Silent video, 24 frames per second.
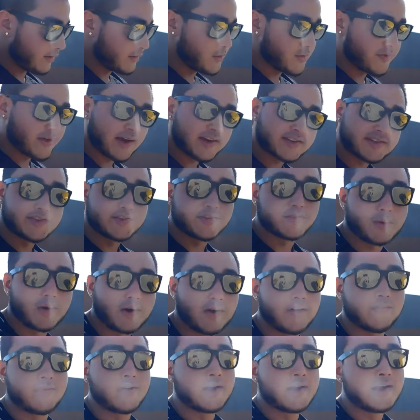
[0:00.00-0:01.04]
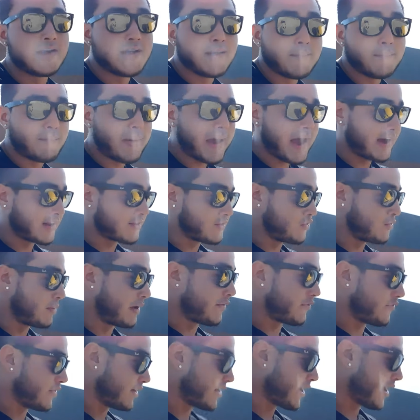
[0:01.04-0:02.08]
2012, back to my
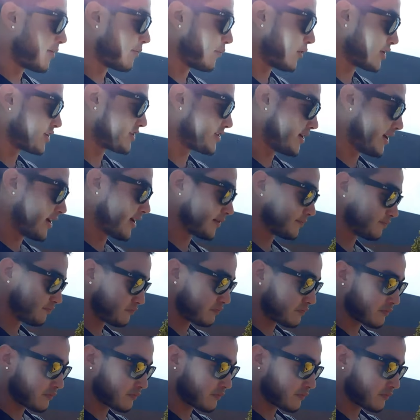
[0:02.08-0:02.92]
V8 Mustang,